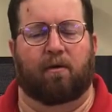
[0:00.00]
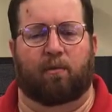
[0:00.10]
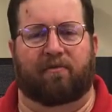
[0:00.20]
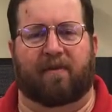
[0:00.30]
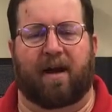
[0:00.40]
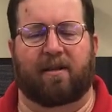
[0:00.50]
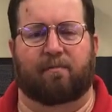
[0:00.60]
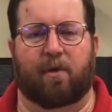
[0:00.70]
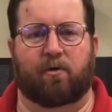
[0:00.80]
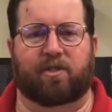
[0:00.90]
refined the
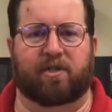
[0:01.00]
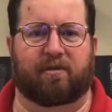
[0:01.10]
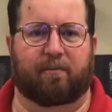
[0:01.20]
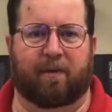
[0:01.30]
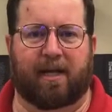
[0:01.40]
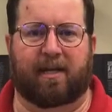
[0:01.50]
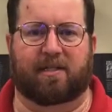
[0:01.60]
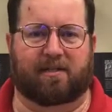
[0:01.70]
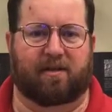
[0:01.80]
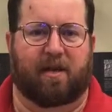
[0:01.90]
motions of the
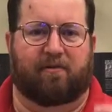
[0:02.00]
planets